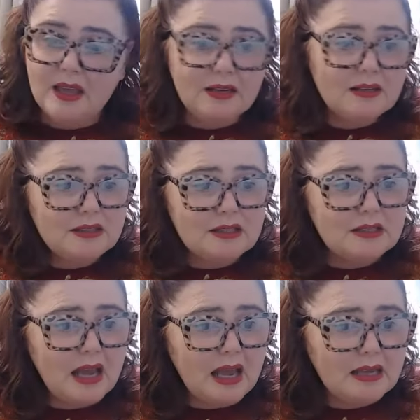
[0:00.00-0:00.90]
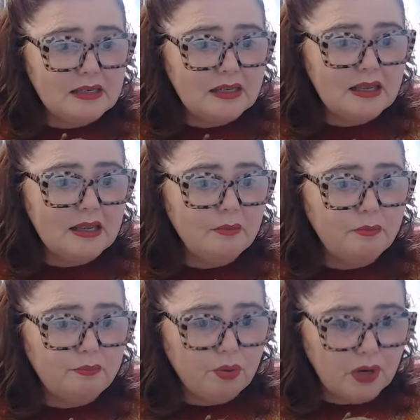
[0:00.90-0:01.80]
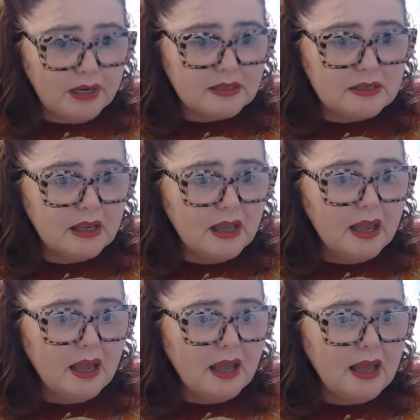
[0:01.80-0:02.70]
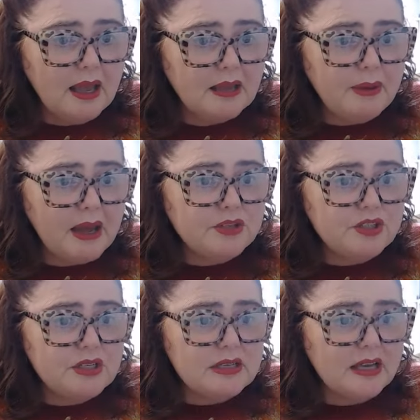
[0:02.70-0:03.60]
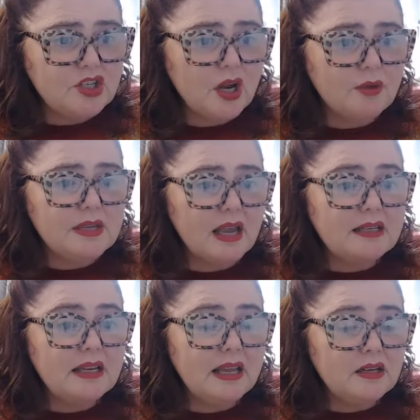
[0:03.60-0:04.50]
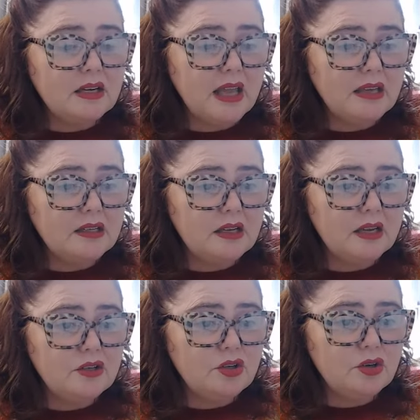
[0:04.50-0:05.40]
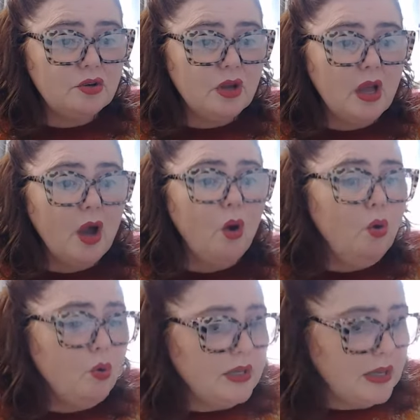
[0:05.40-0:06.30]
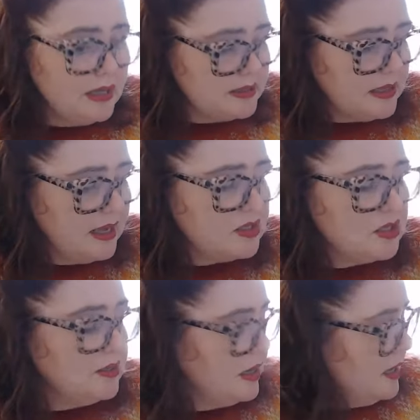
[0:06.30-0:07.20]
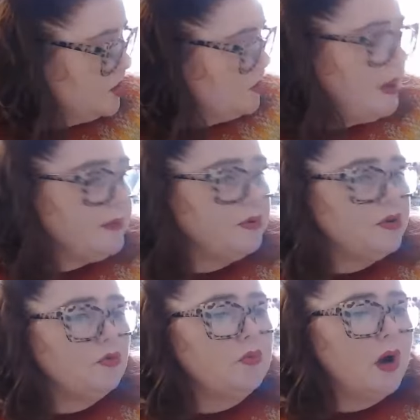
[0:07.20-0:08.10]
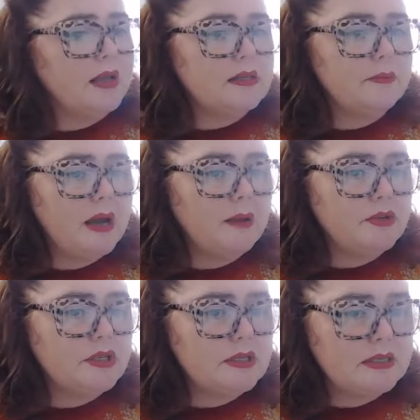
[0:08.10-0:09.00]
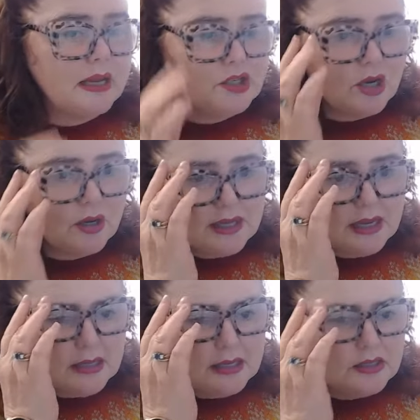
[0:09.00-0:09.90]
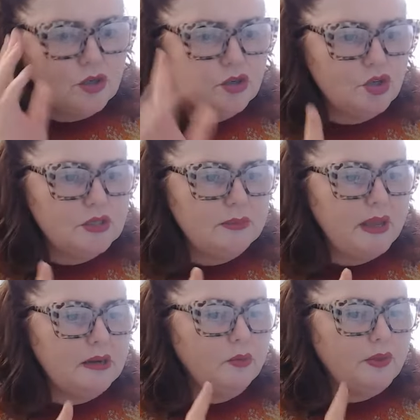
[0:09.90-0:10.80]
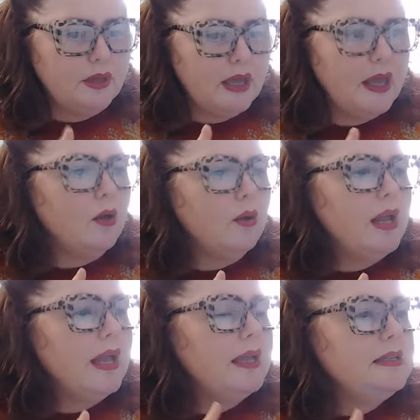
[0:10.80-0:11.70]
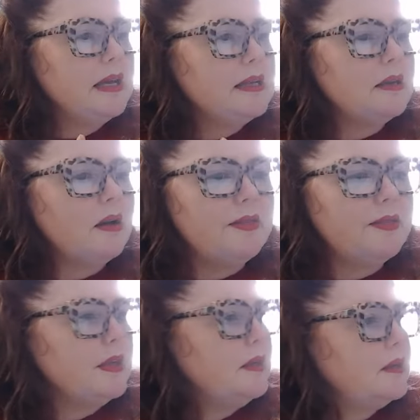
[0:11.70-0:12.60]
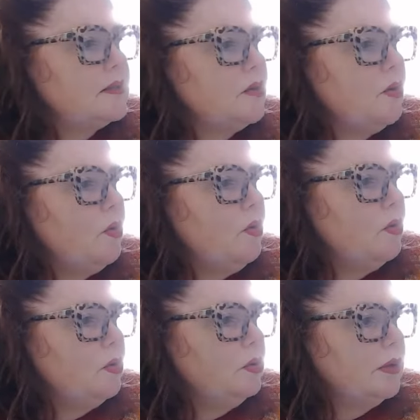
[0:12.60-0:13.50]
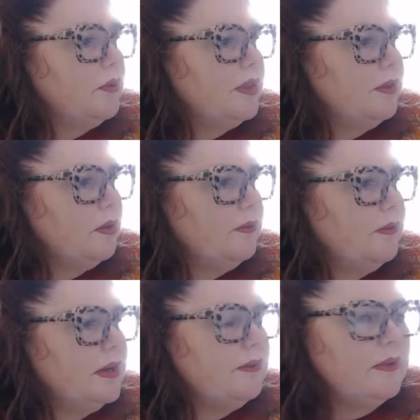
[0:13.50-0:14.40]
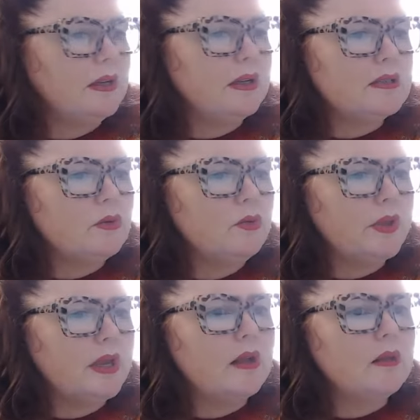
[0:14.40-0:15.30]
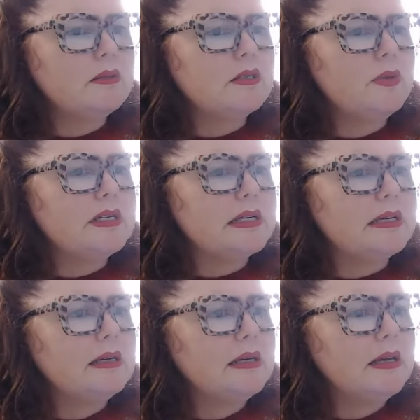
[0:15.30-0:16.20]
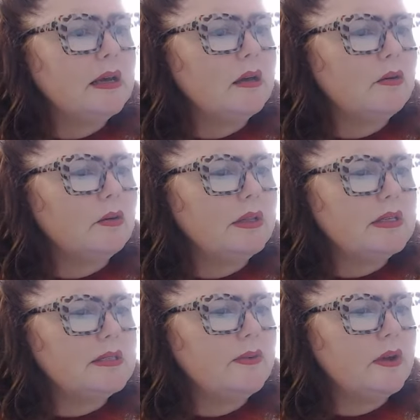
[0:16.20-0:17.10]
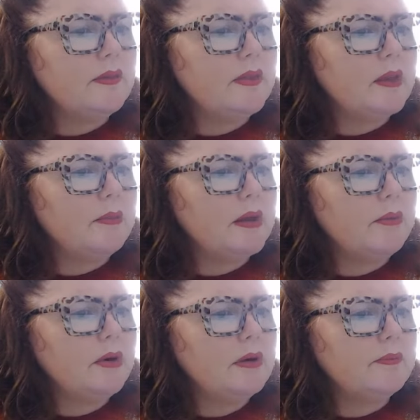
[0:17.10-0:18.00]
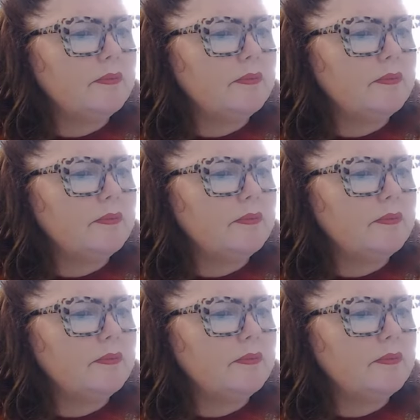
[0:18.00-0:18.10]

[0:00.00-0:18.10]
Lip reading: It is just utterly brilliant. Barbara's just saying Charles Gandhi had a new... Oh, yes, actually, Barbara, you're right. So Barbara's just saying Charles Gandhi has a New Jersey pattern with a cowl. He does, and I think it's called... I've got a funny feeling it's called the cowl sweater. Hold on, let's find that, Barbara.